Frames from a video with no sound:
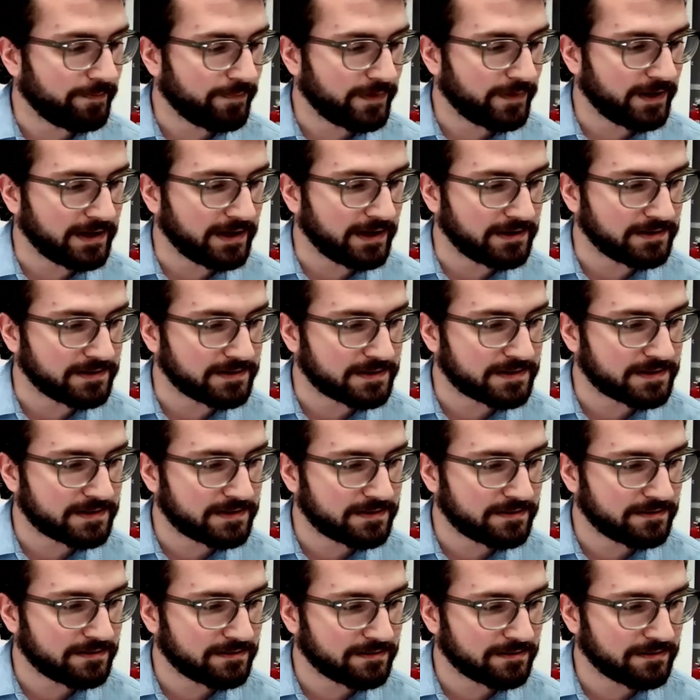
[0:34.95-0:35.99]
is
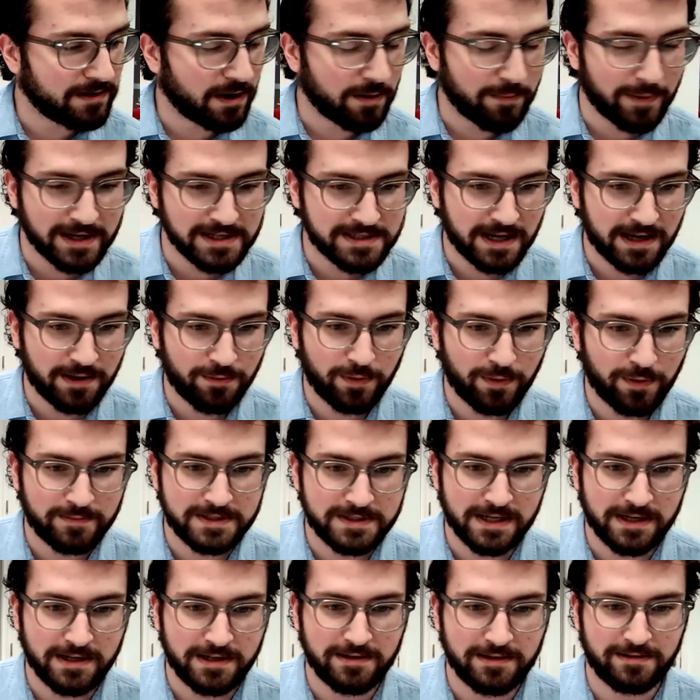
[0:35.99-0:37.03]
our MySCAD
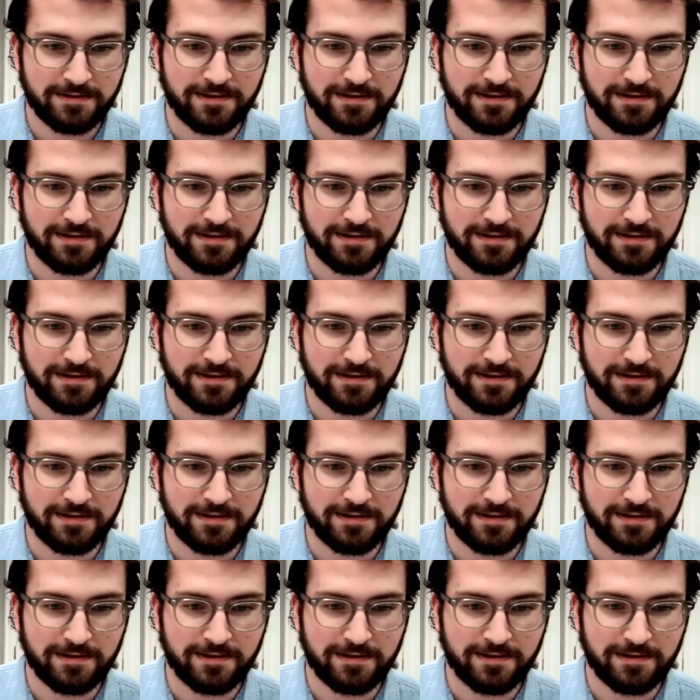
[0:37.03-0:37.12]
website.